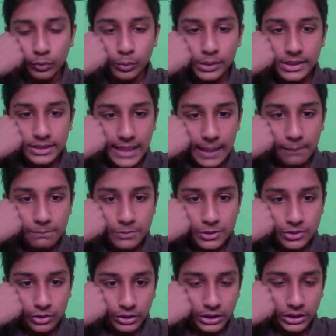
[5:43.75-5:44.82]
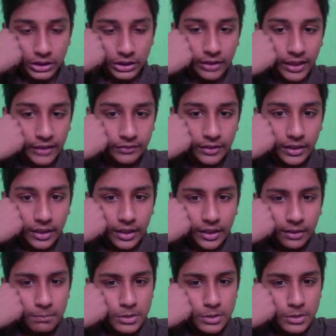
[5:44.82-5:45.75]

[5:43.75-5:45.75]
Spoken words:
queen captures on e5.